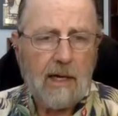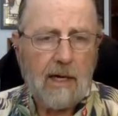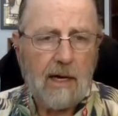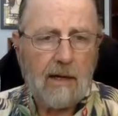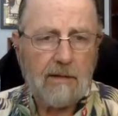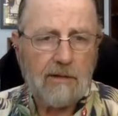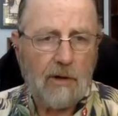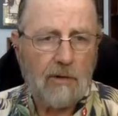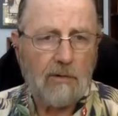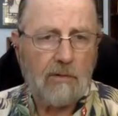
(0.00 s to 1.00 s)
The
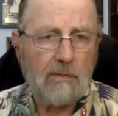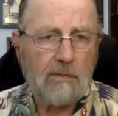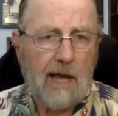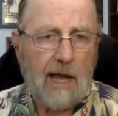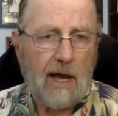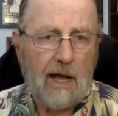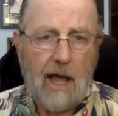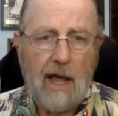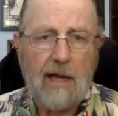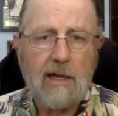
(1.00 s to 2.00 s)
total
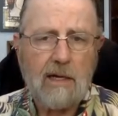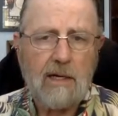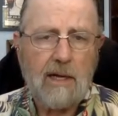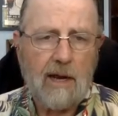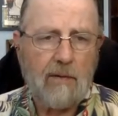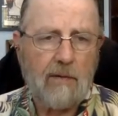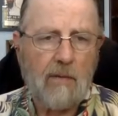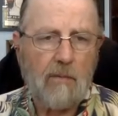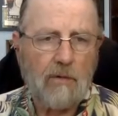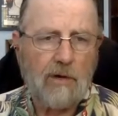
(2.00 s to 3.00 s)
KIA
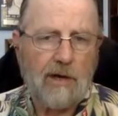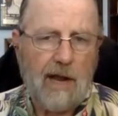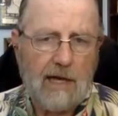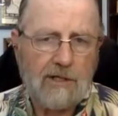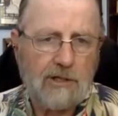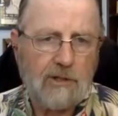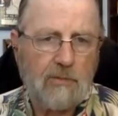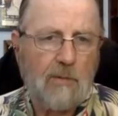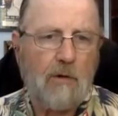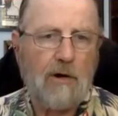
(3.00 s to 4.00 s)
and wounded in action is
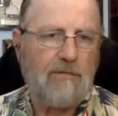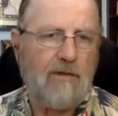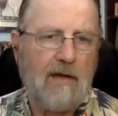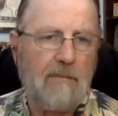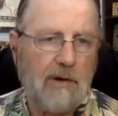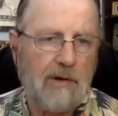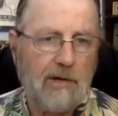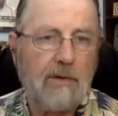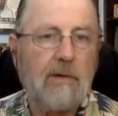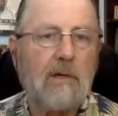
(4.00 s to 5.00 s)
1.5
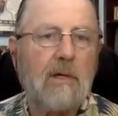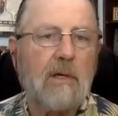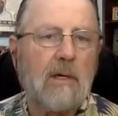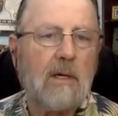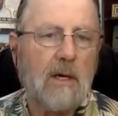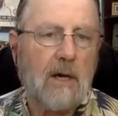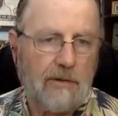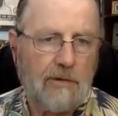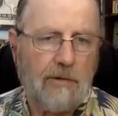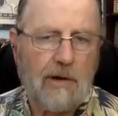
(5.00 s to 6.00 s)
million on
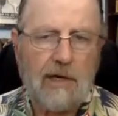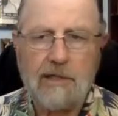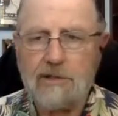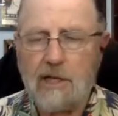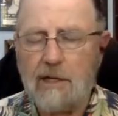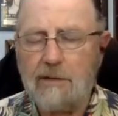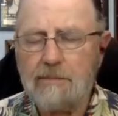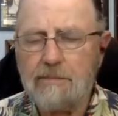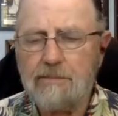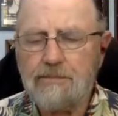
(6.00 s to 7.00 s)
the Ukrainian side.